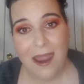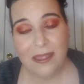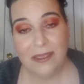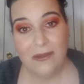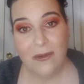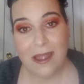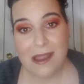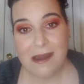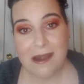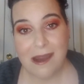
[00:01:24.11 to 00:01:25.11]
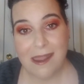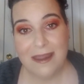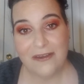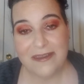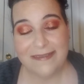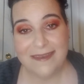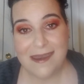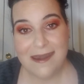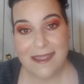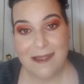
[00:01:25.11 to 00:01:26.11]
you are
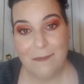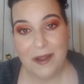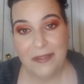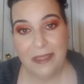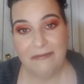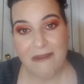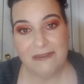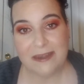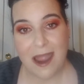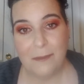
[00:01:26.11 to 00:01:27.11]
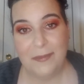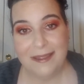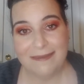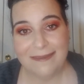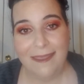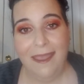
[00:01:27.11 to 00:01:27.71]
interested in both of those topics,